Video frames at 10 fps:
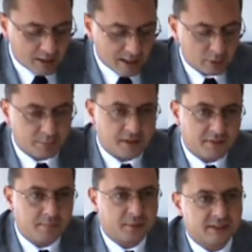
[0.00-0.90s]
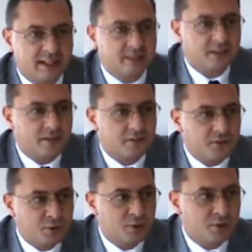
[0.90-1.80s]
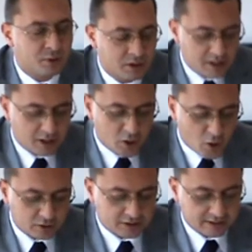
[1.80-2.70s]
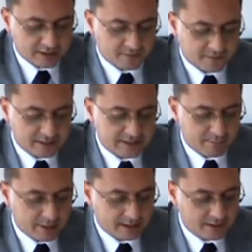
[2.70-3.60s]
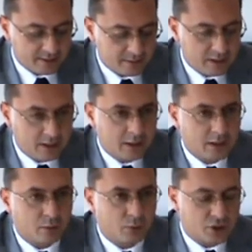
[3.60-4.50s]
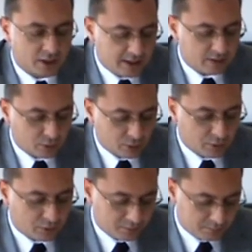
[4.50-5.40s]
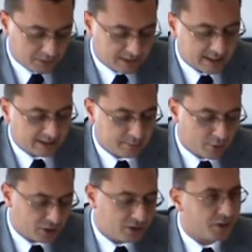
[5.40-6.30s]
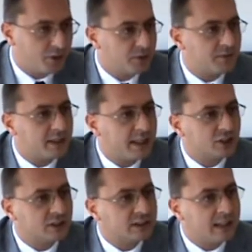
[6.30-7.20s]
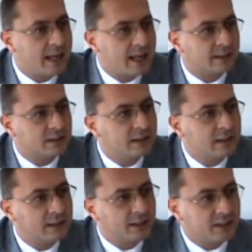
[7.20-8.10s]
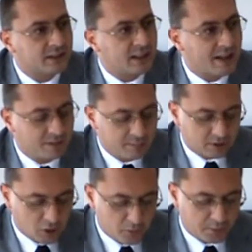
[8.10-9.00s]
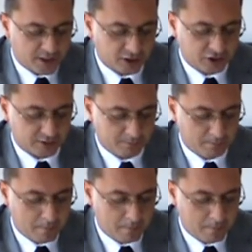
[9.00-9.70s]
I will briefly present a few causes of instability, which leads to precisely monetary unification and intergovernment cooperation.